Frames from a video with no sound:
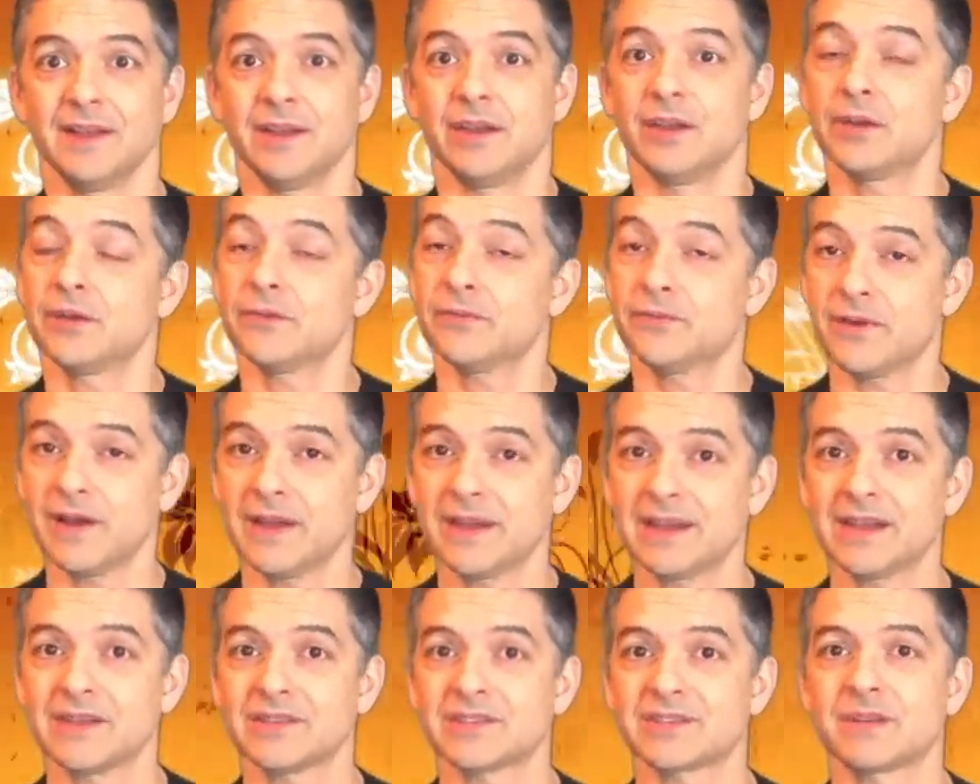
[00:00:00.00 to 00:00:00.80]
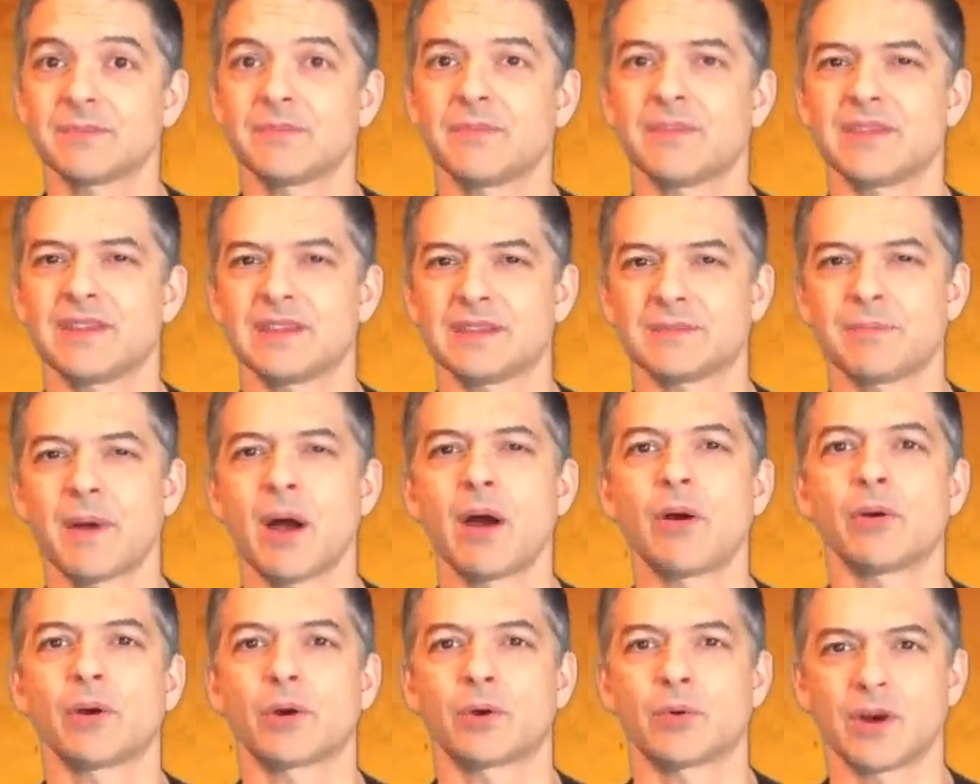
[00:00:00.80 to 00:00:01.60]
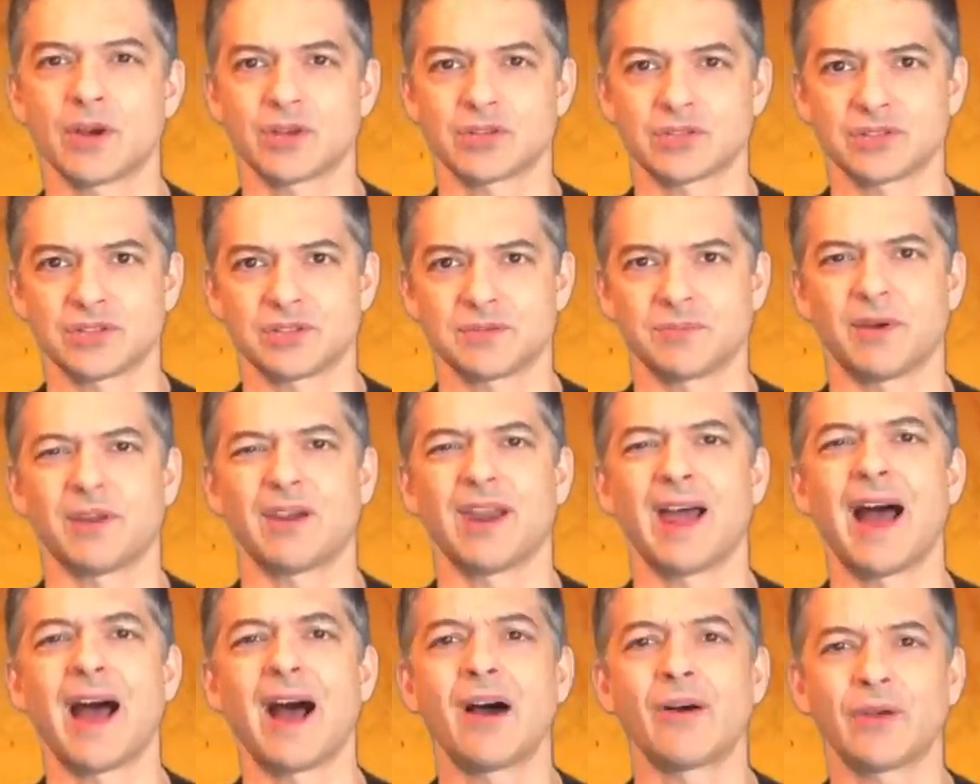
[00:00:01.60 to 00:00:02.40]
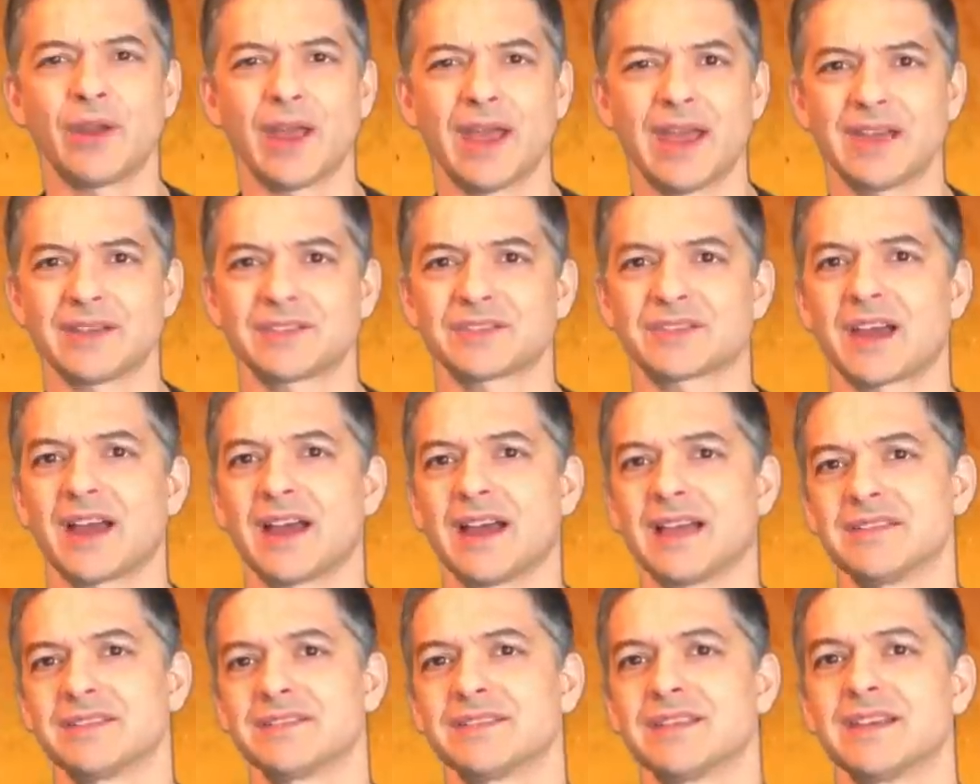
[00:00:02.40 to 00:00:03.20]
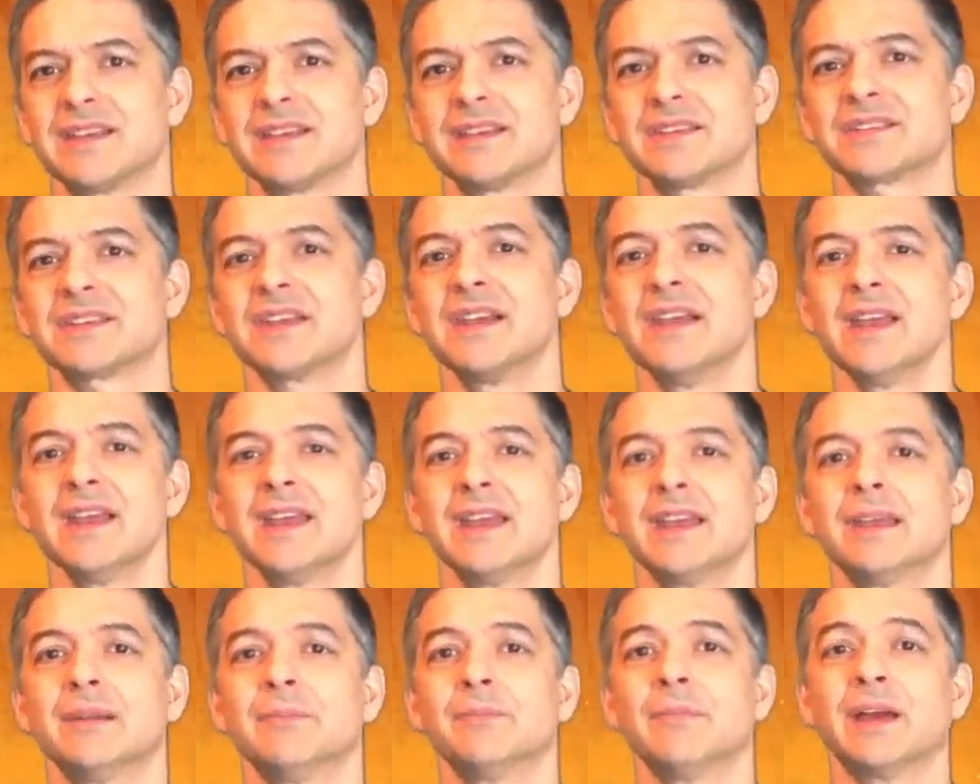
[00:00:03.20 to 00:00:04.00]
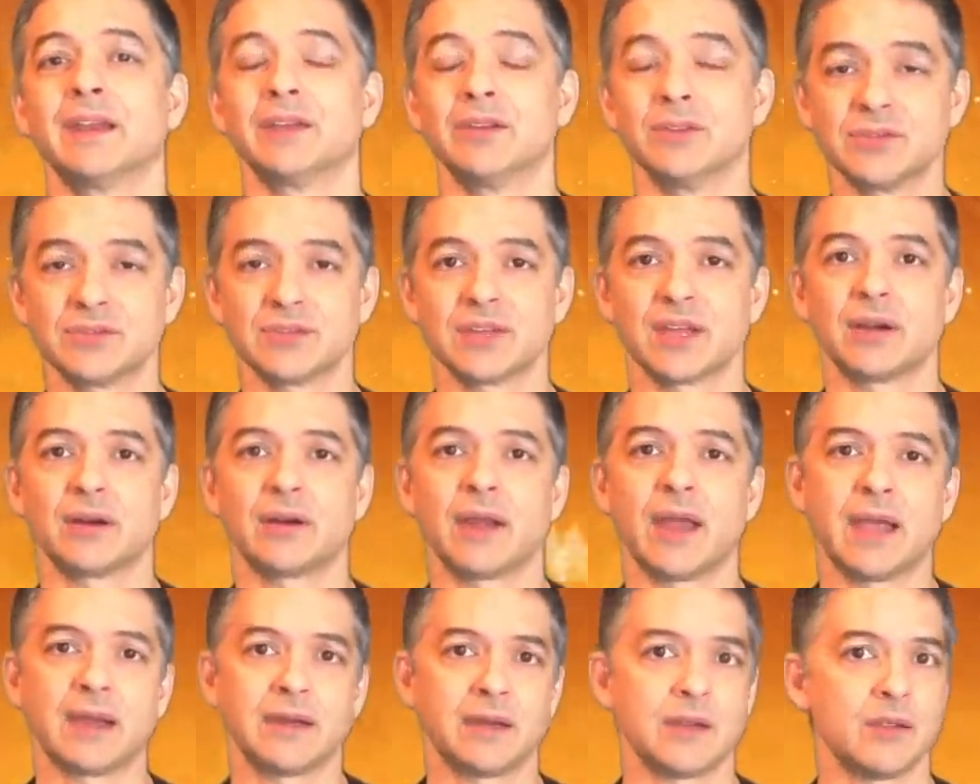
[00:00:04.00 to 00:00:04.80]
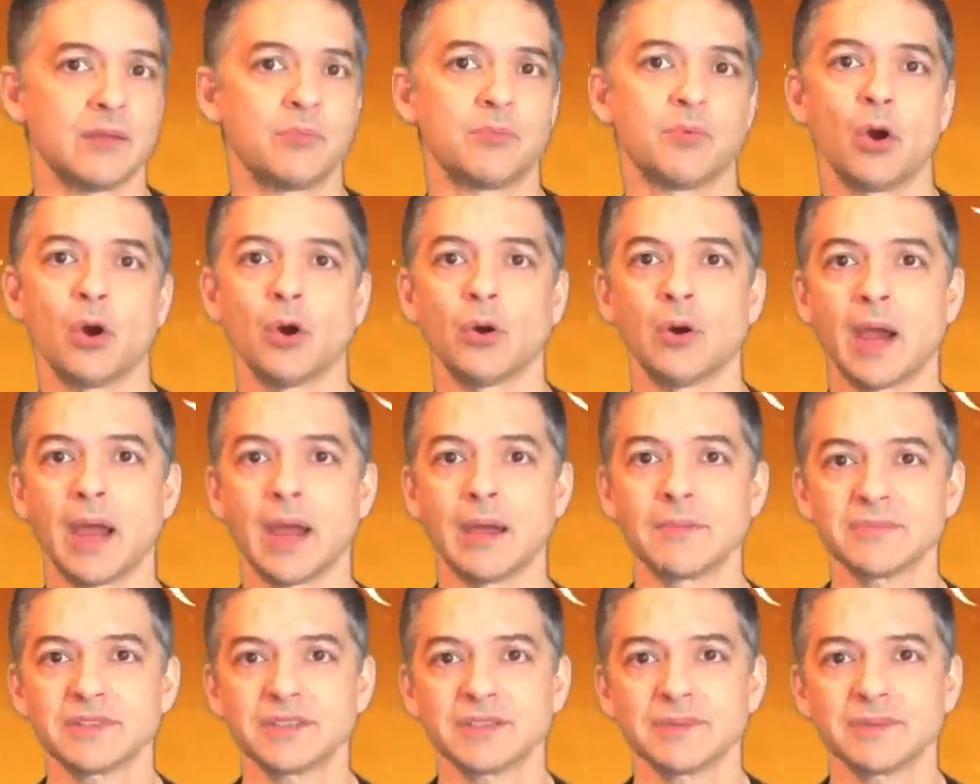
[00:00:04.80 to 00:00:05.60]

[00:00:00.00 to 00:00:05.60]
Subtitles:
And you can find out some of these power questions about how to ask guys this in my newsletter and in the programs.